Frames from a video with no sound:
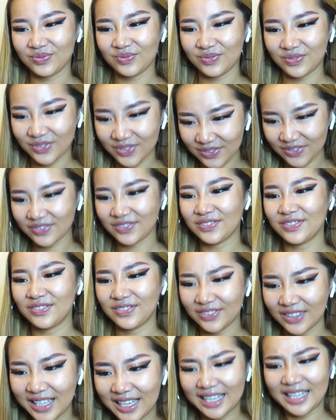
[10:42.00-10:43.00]
You act with
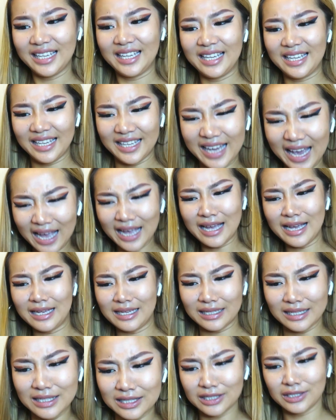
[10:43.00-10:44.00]
the moon, you
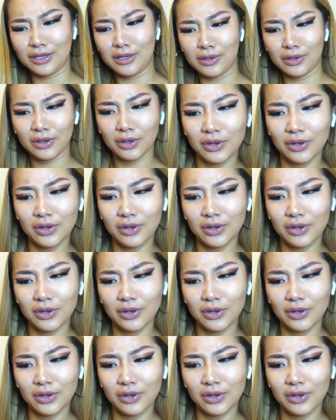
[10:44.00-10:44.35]
JKLM.